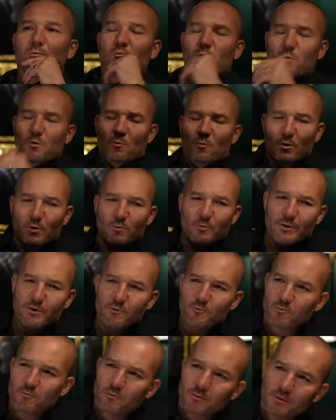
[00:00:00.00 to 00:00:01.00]
where, yeah. where, were
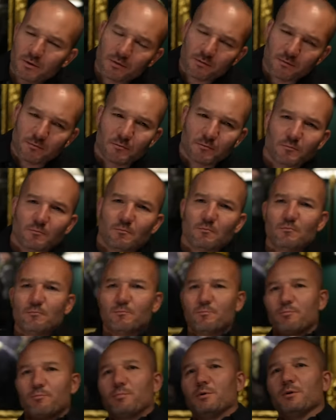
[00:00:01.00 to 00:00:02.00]
you?
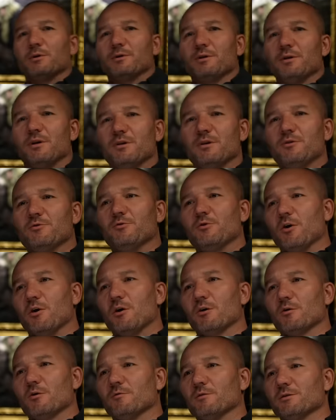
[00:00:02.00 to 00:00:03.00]
Had you
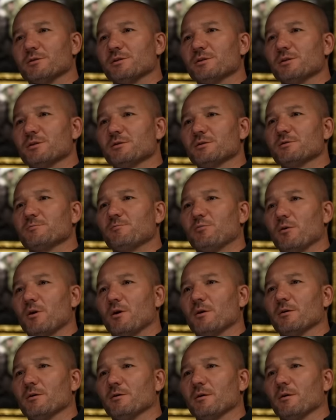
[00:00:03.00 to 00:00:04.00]
gone overseas
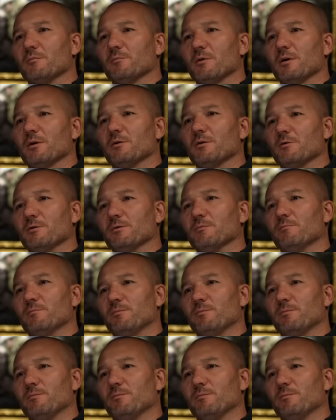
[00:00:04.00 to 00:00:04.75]
prior? I, I know you